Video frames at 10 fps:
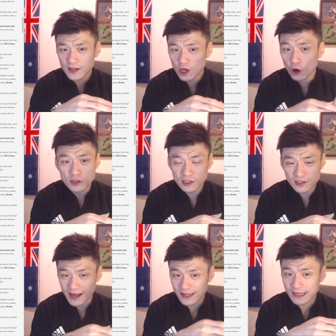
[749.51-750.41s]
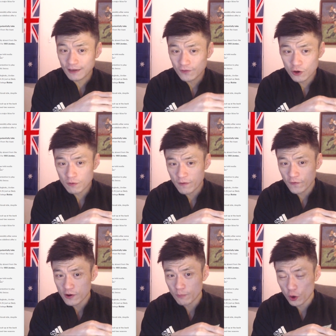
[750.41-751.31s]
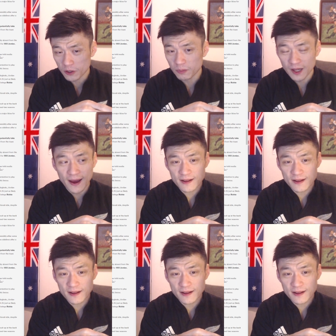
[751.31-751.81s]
notes that they give you before you board the plane,